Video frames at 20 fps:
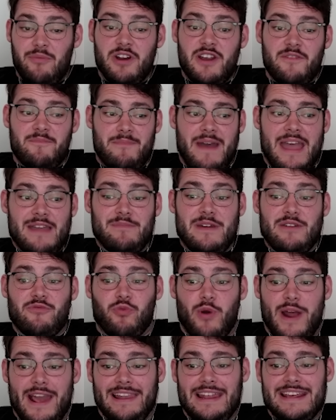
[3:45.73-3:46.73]
it would have made me
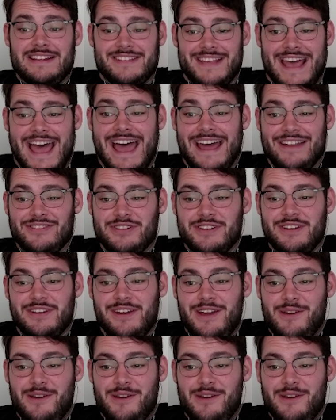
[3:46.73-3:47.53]
really sad.